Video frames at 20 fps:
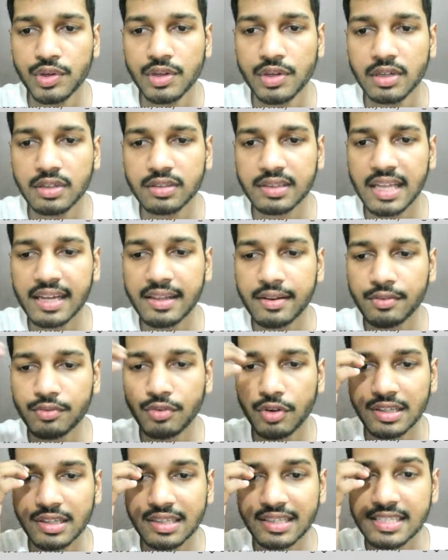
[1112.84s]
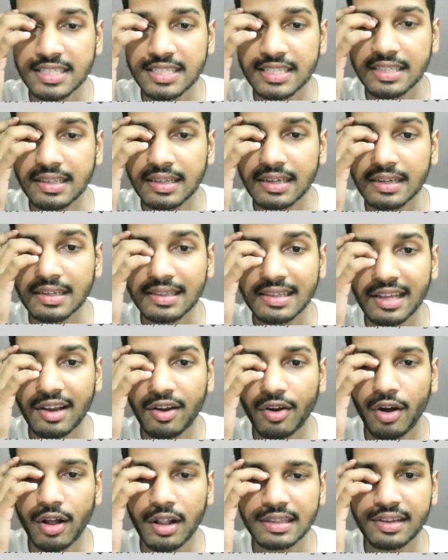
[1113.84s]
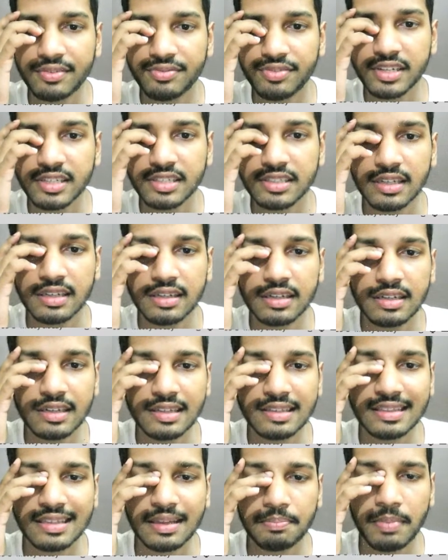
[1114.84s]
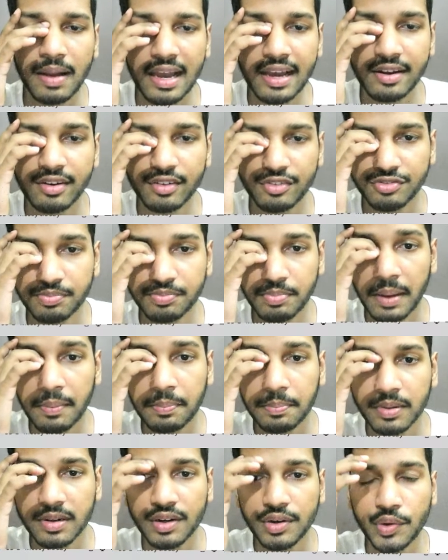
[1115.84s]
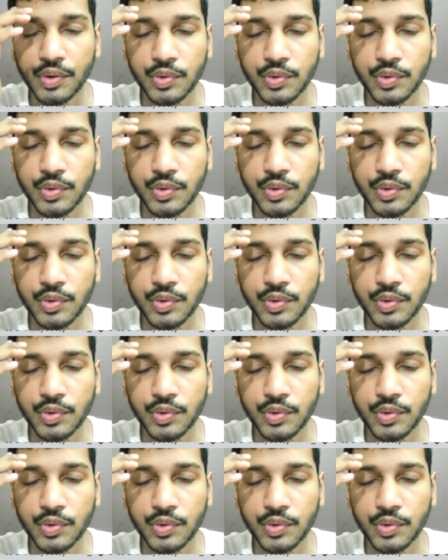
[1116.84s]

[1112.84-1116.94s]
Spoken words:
then what she did, she called different supplier of paper,